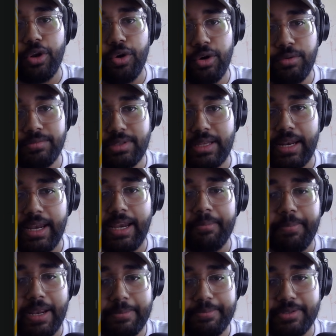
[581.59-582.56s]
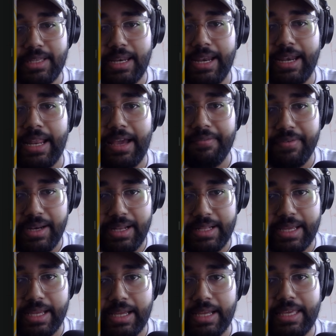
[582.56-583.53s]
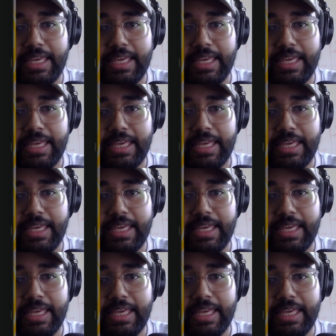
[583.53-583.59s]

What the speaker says: home screen, prep screen, everything,